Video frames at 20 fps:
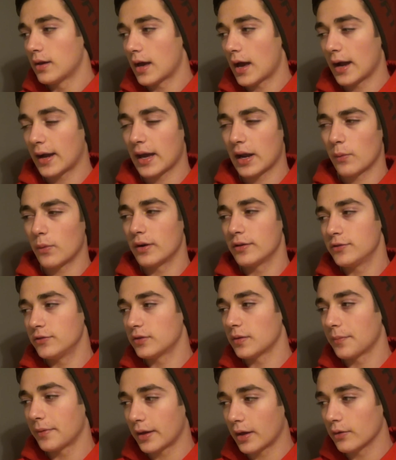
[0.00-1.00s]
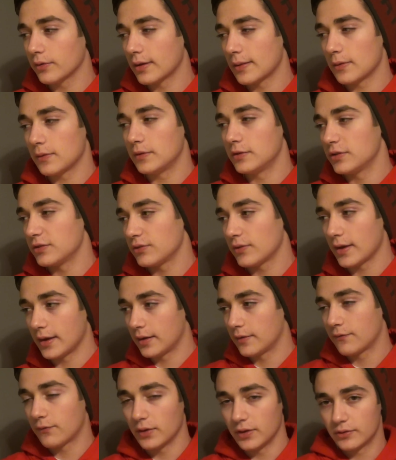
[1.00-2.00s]
I kind of want to do something else other than just
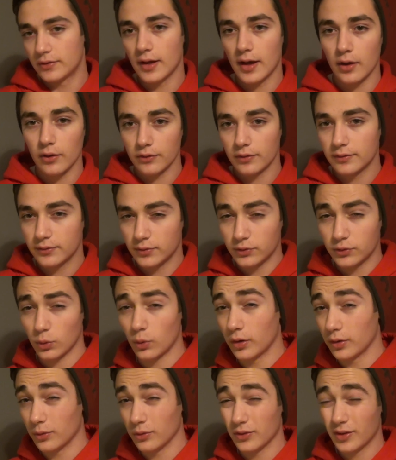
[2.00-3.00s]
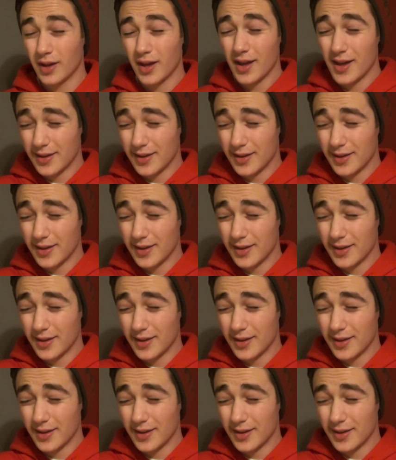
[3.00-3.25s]
like freestyles, tutorials,